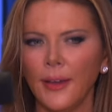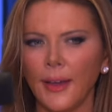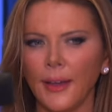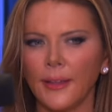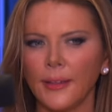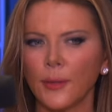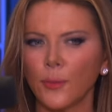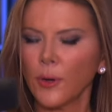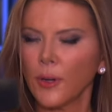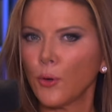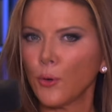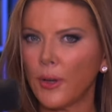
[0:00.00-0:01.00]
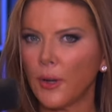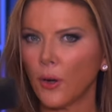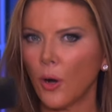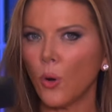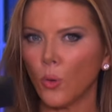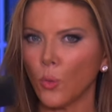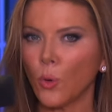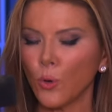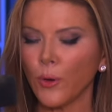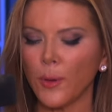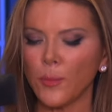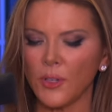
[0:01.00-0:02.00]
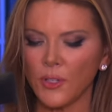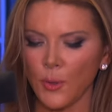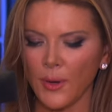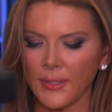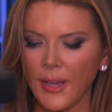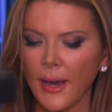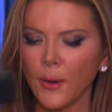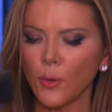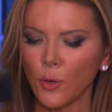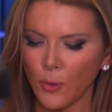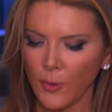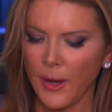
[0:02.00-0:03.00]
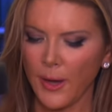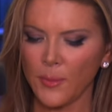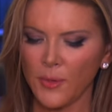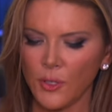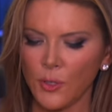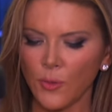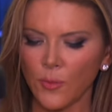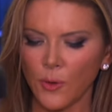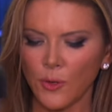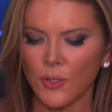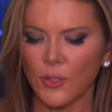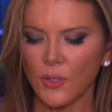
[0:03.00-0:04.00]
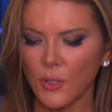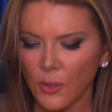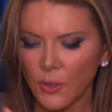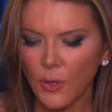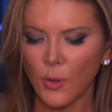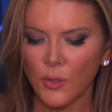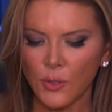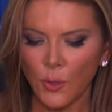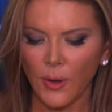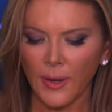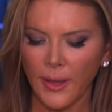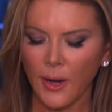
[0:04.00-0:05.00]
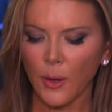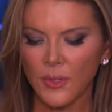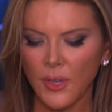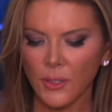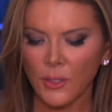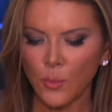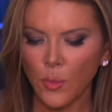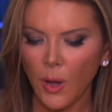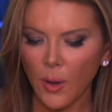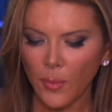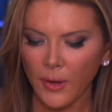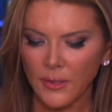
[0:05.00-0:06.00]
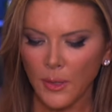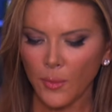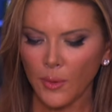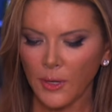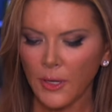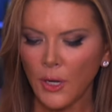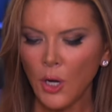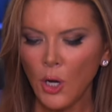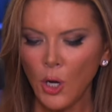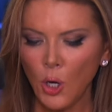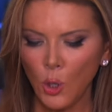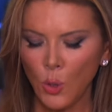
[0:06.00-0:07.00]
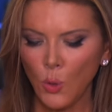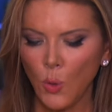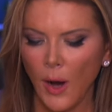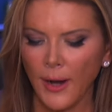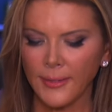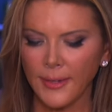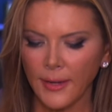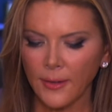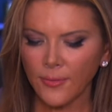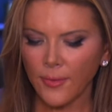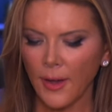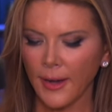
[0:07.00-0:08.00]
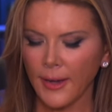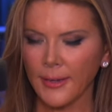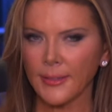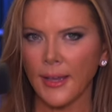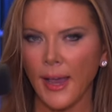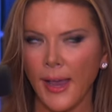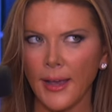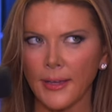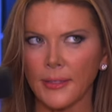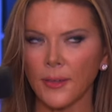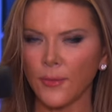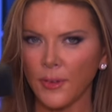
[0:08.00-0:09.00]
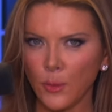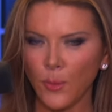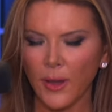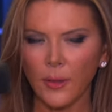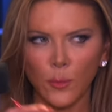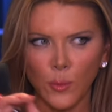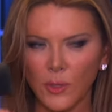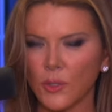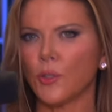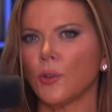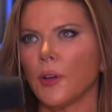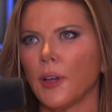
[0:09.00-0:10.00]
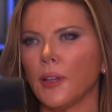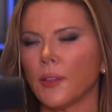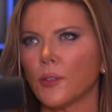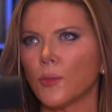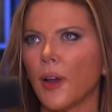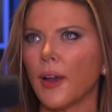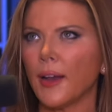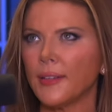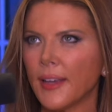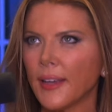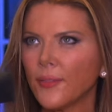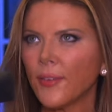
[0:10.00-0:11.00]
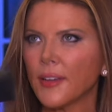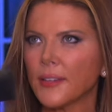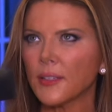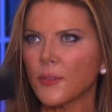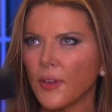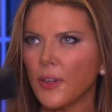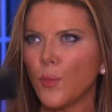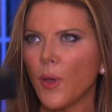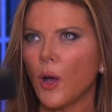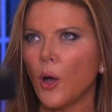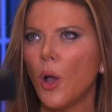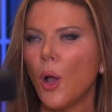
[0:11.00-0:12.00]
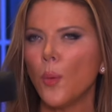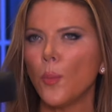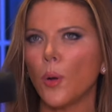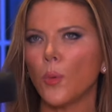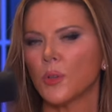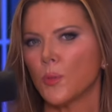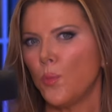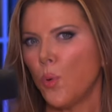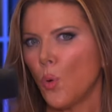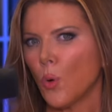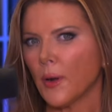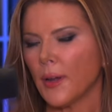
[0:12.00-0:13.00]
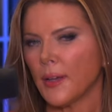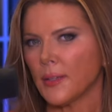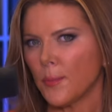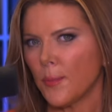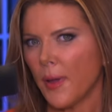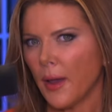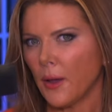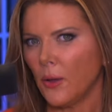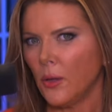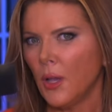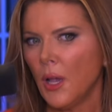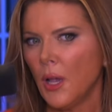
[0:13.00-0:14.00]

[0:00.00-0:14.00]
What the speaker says: and they said, we're going to create our own. We'll create Miss USA and we'll create Miss Universe. And so you know the story there. It was actually bought by somebody who identifies as female, let me make sure I get this right, identifies as female, but was born as a male,